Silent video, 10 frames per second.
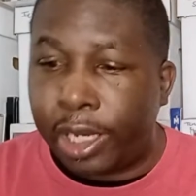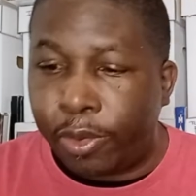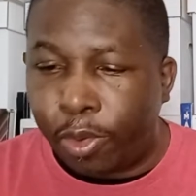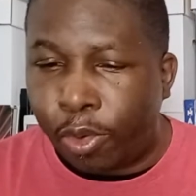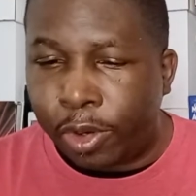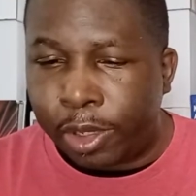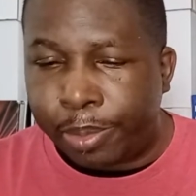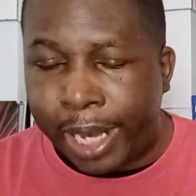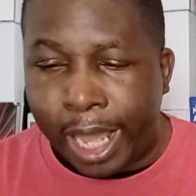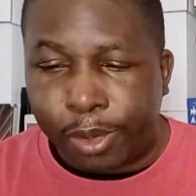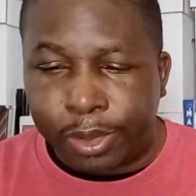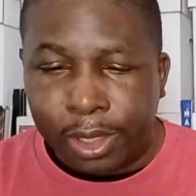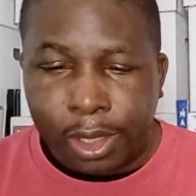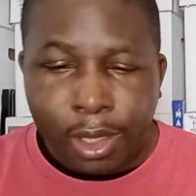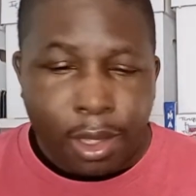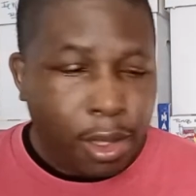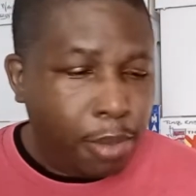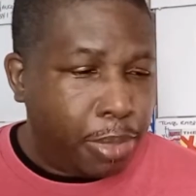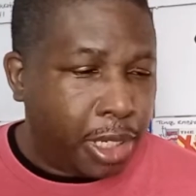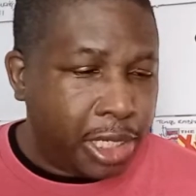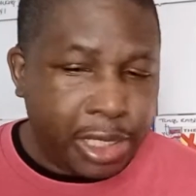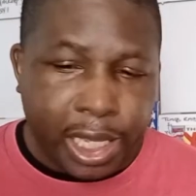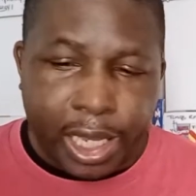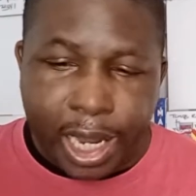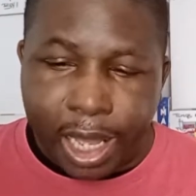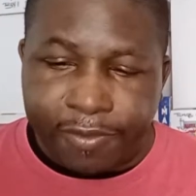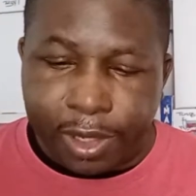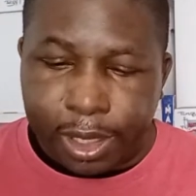had already been out. But he did have